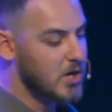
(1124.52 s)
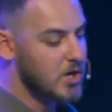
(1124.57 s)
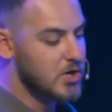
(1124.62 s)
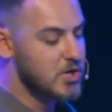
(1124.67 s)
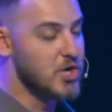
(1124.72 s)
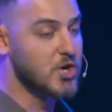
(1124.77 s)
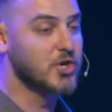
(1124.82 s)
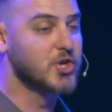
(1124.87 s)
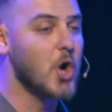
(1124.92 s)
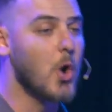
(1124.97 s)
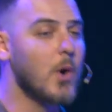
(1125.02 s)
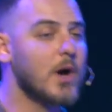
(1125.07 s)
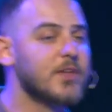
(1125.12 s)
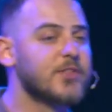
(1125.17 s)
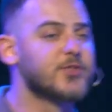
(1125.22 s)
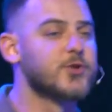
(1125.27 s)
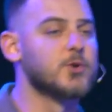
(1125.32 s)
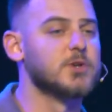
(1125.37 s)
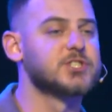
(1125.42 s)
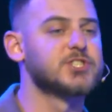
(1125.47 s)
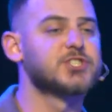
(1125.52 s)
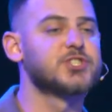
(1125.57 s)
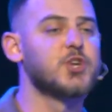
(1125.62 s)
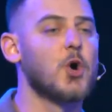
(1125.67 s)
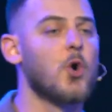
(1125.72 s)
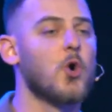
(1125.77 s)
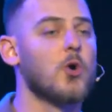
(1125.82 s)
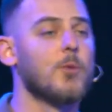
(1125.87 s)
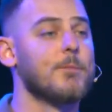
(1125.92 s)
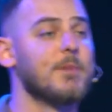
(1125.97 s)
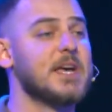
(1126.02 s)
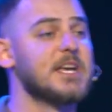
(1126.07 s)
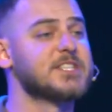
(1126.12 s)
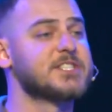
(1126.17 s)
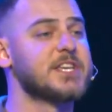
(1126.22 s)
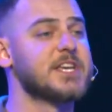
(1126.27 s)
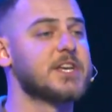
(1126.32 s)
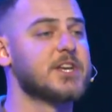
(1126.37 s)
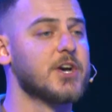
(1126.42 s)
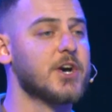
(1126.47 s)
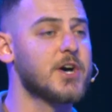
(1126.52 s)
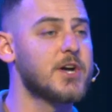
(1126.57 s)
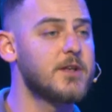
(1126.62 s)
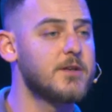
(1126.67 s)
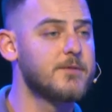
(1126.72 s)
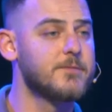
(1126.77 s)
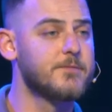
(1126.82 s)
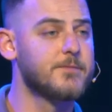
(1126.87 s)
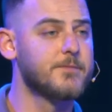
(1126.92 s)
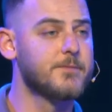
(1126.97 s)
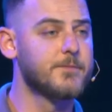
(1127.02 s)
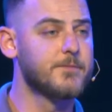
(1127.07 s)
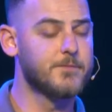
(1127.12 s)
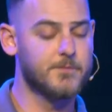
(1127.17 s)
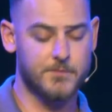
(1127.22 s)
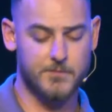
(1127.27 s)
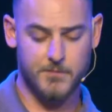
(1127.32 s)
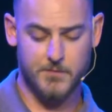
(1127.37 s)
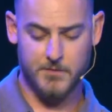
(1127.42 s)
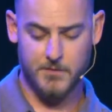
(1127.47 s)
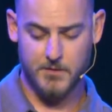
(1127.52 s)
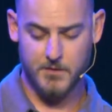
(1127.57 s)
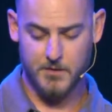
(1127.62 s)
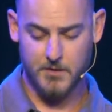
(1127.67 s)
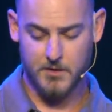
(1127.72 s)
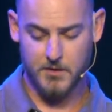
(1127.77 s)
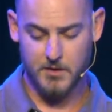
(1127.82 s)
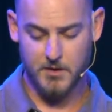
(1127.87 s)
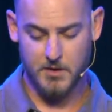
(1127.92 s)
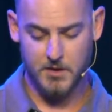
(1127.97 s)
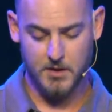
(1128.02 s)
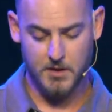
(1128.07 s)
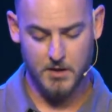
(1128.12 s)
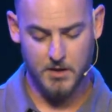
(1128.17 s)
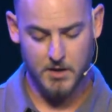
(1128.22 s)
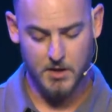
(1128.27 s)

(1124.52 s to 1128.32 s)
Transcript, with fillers: You're going through a storm. Is He good? Estás pasando por una tormenta.